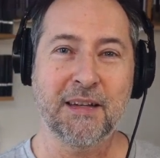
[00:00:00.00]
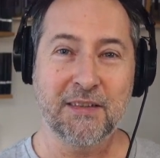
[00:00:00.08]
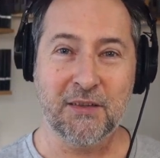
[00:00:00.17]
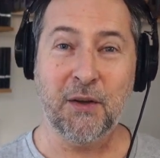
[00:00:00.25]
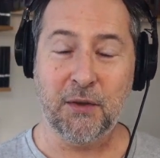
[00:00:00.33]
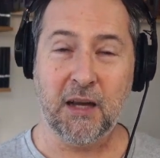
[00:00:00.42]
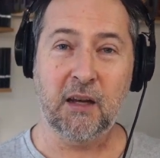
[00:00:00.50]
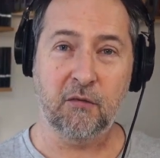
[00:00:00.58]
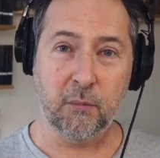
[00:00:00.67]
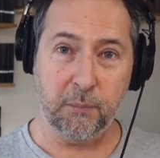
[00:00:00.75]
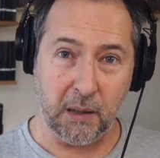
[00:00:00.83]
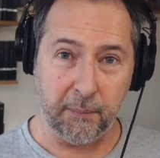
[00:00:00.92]
it's got the kind
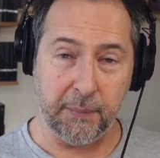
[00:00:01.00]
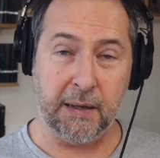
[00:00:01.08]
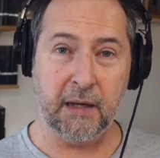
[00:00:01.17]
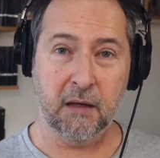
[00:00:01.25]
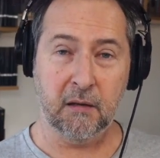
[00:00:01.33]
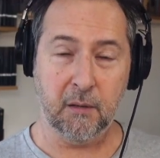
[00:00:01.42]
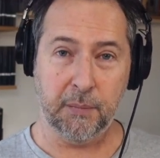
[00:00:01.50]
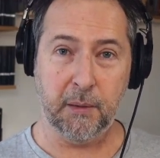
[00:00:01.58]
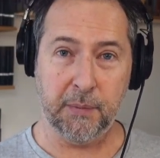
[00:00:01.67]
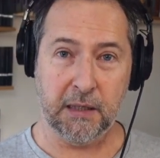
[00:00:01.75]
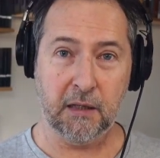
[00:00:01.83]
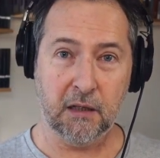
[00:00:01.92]
of plebeian, the
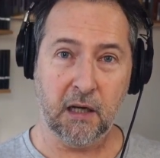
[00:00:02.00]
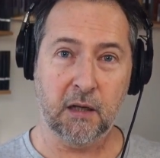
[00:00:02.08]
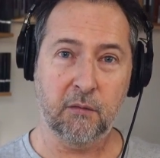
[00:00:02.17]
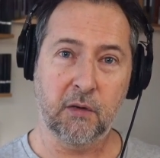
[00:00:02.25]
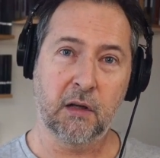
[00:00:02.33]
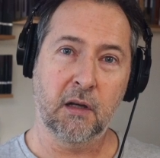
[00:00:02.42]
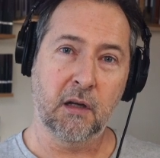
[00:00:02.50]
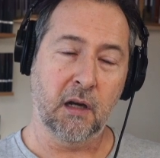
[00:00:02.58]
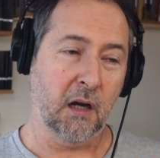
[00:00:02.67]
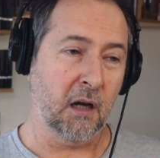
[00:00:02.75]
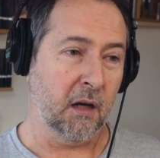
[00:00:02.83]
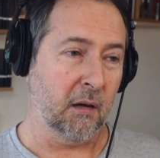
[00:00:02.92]
plebeian kind of
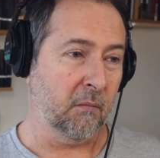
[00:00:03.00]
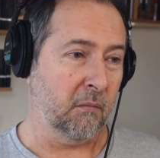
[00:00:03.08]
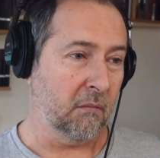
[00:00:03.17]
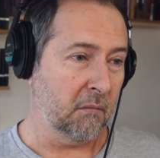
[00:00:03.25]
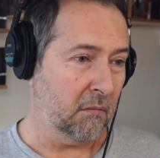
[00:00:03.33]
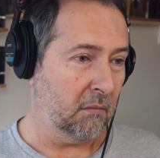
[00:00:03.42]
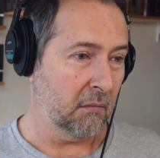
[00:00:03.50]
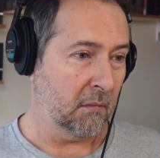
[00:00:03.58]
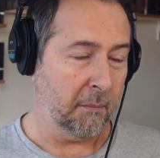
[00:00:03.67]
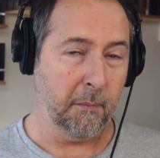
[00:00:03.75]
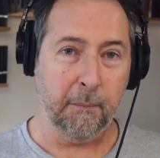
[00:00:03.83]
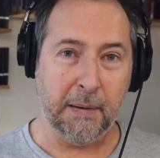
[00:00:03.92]
um,
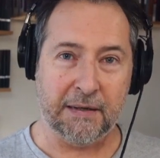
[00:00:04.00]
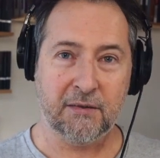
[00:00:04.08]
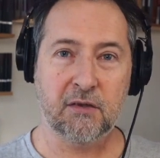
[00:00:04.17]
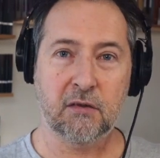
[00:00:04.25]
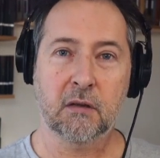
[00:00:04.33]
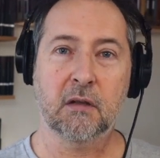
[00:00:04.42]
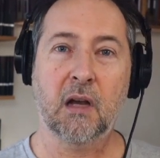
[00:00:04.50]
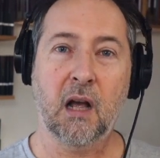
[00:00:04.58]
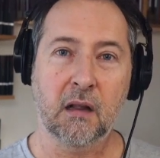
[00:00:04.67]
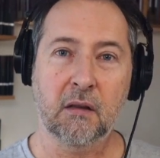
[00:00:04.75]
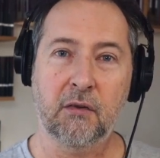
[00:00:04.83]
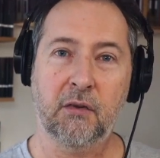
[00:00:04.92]
mass
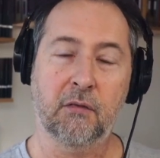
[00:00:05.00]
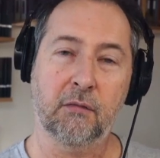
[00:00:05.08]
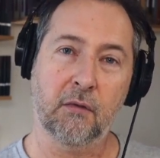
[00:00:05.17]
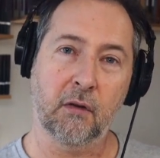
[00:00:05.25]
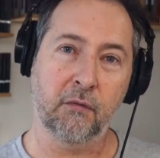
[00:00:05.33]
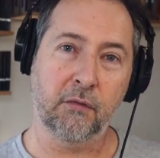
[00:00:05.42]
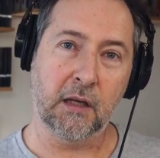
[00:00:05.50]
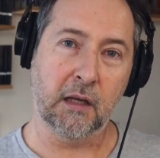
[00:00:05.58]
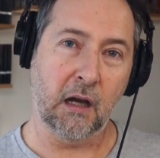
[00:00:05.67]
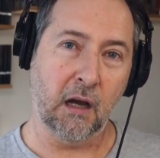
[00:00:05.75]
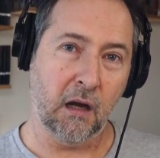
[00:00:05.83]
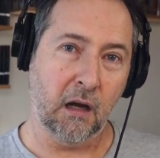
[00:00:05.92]
cult of, of, the
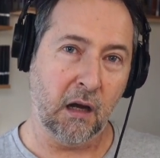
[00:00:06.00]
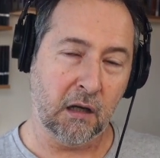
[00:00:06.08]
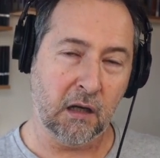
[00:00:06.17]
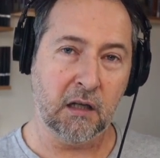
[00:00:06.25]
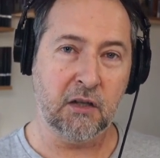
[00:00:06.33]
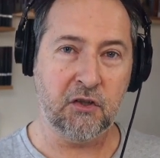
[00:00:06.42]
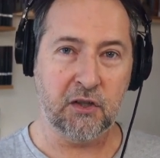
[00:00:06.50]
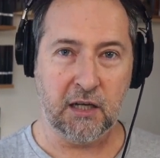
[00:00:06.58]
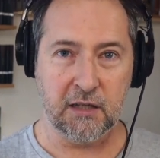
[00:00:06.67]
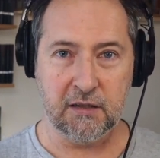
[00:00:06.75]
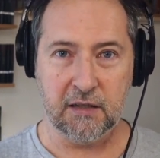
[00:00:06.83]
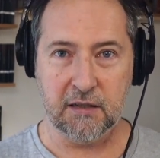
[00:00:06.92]

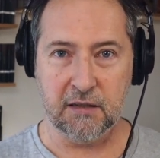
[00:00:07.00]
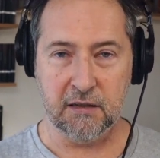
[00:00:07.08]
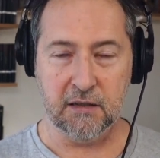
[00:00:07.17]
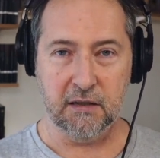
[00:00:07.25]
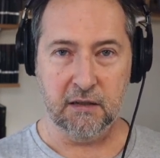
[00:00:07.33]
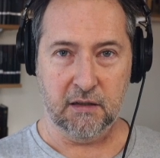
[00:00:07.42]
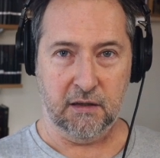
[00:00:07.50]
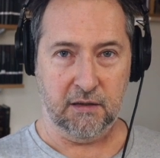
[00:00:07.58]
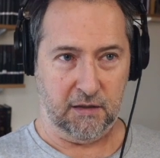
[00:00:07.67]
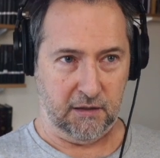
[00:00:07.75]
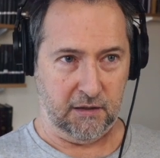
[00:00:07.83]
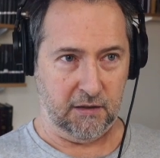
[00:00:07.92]
uninitiated,
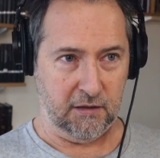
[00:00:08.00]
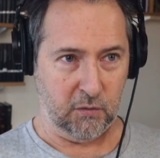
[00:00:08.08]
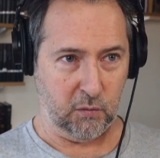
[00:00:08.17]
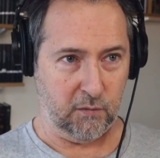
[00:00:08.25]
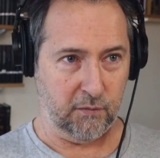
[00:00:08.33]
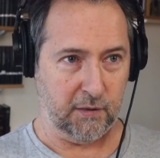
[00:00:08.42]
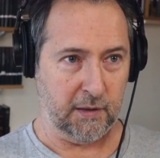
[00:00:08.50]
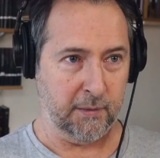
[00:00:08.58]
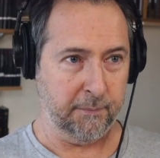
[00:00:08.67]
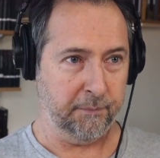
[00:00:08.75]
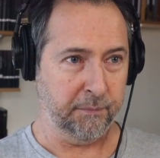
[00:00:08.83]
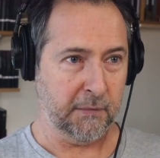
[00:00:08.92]
the, the sort of
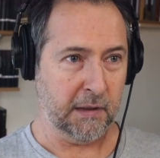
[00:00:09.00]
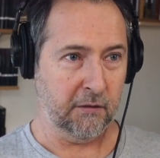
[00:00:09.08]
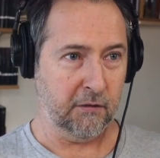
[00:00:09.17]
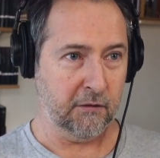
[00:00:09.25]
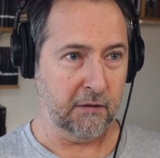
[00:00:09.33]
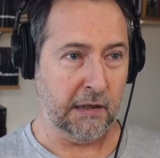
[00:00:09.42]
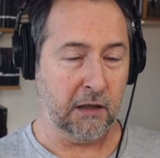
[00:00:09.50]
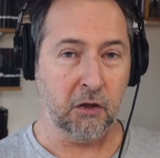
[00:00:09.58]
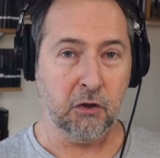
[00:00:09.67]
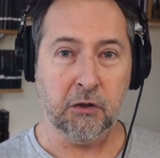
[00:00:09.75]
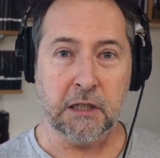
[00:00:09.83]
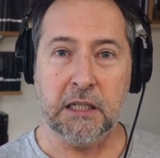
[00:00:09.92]
um,
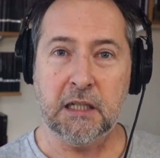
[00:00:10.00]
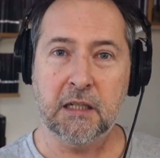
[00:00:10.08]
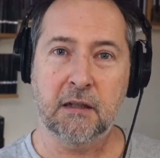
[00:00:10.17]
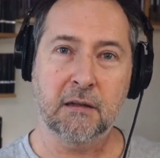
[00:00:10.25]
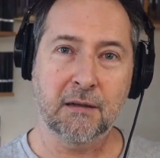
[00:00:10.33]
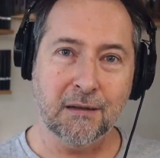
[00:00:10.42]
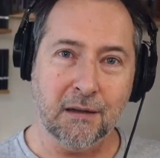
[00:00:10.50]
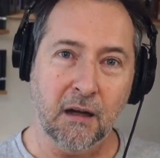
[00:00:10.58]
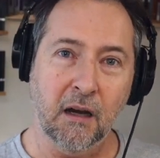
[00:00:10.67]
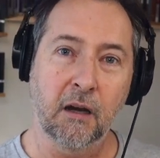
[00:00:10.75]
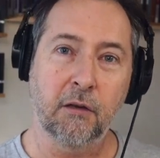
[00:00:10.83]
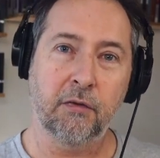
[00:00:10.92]
telluric,
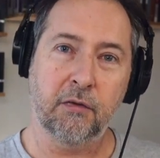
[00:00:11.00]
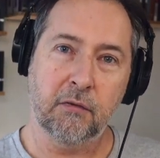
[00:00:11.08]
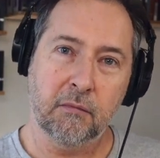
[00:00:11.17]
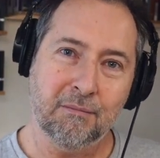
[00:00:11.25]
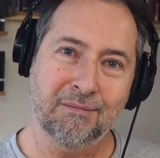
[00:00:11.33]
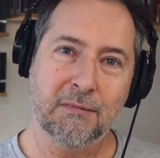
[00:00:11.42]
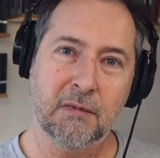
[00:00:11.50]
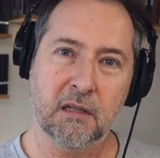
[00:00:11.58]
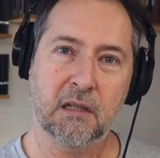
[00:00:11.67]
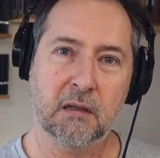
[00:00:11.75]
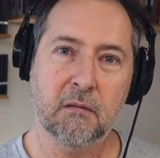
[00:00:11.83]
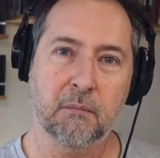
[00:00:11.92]

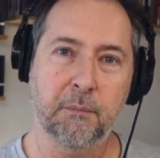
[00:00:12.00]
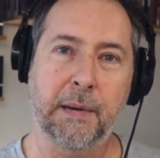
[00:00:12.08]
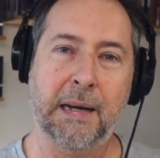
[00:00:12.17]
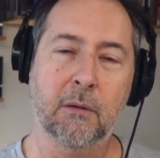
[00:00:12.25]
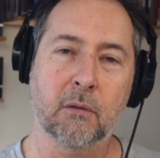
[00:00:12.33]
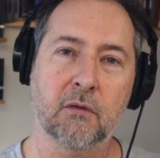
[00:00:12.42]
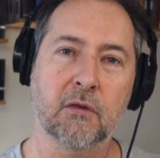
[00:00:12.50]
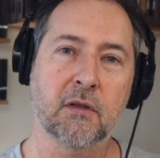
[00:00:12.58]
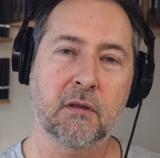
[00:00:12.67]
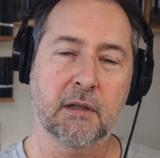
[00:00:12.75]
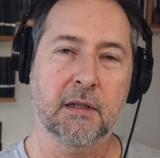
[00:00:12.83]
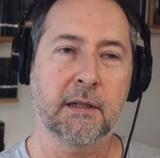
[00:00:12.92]
earth-bound
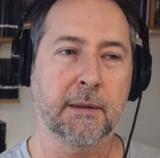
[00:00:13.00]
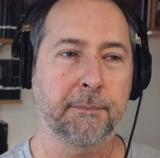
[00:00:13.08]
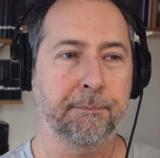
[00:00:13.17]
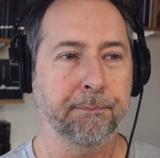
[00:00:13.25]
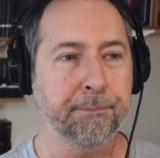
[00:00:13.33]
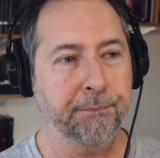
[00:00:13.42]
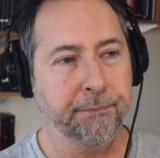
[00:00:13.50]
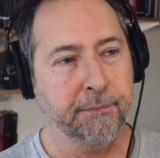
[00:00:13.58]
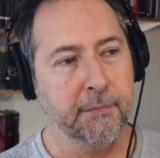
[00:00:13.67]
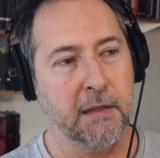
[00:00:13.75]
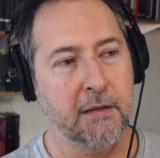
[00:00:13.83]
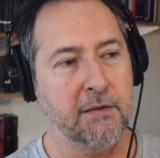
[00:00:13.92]
um,
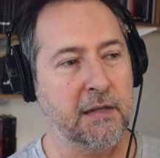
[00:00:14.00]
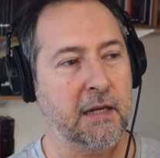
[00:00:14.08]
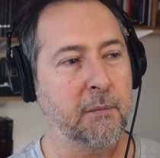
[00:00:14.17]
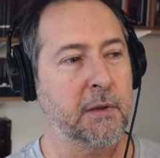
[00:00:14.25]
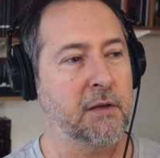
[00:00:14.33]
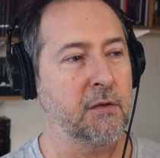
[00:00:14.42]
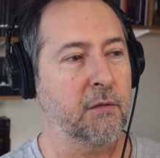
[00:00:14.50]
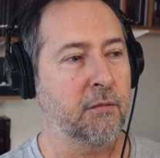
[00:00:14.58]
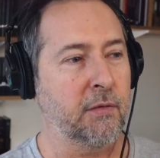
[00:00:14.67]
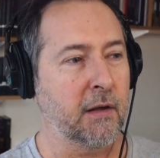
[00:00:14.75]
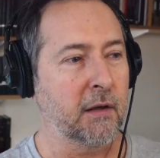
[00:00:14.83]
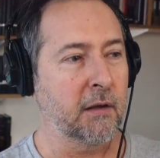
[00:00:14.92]
segment of the